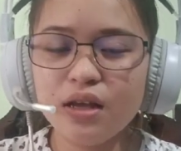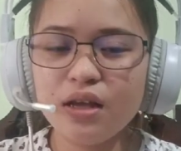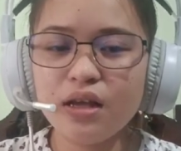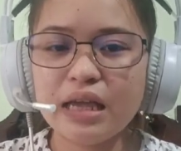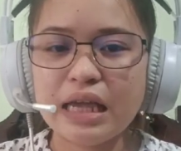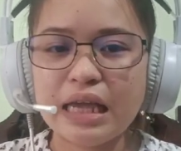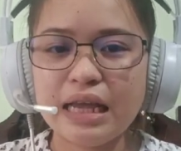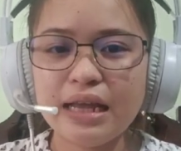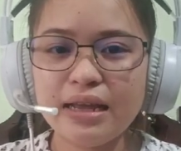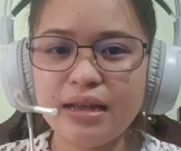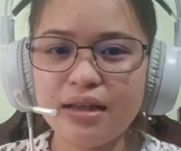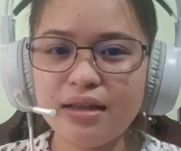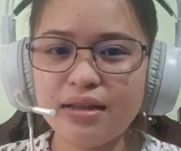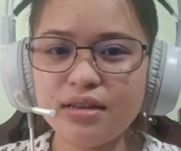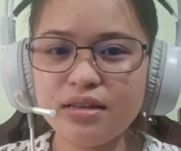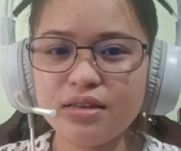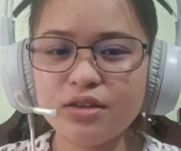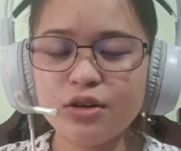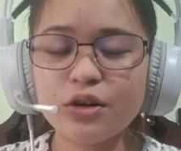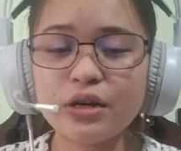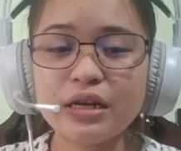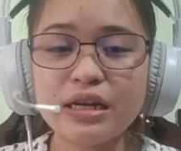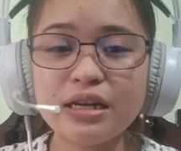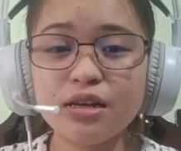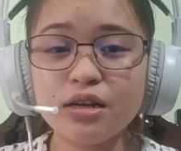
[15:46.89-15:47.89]
in
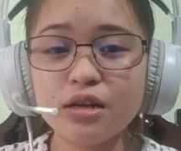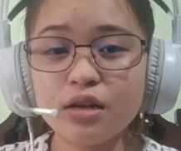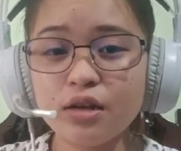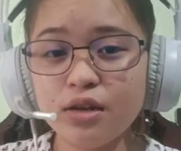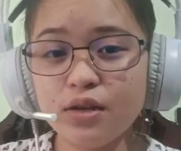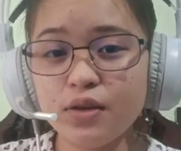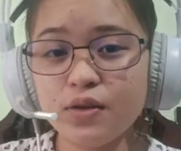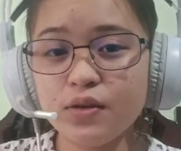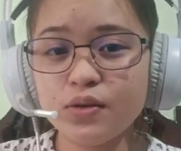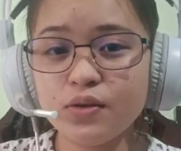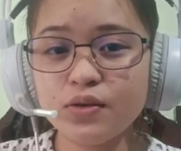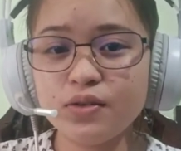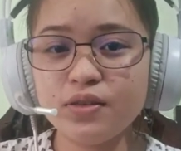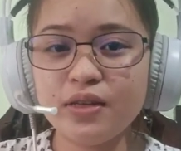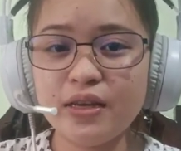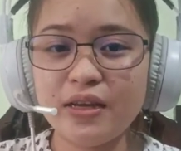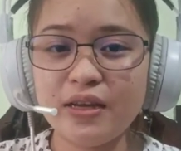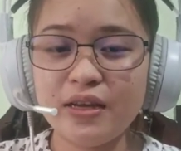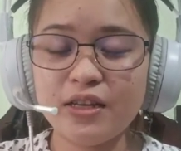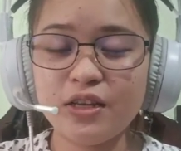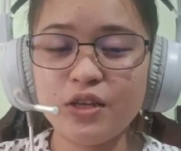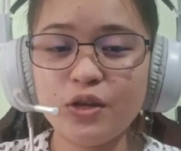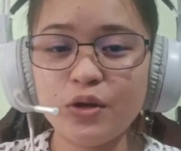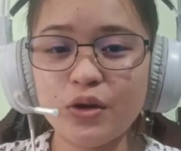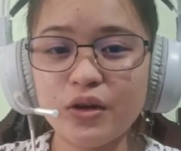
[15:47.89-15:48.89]
or include
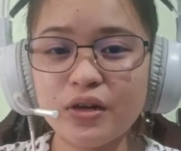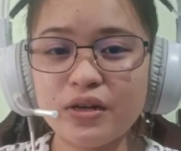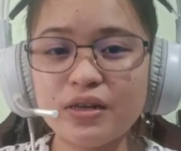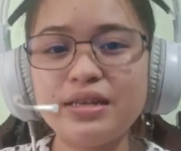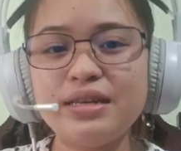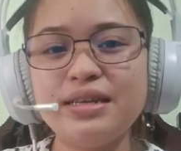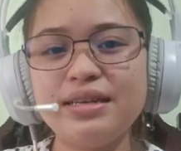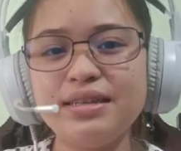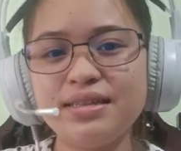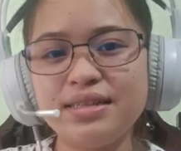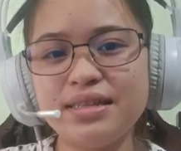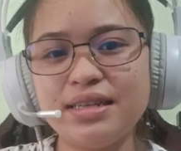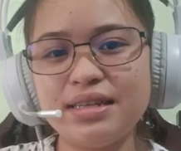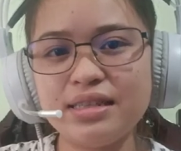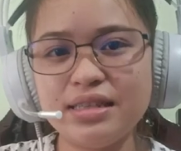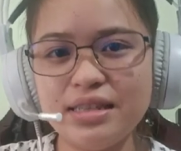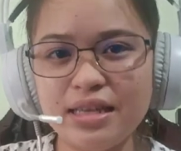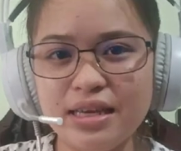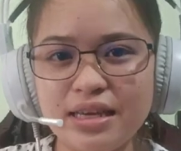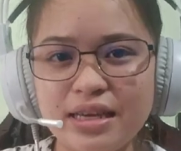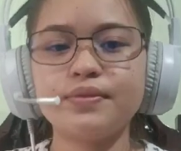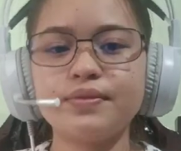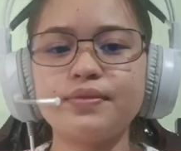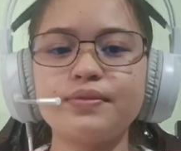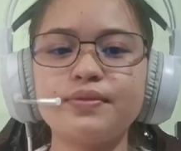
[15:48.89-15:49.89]
in your exit
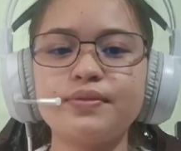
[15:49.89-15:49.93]
ticket.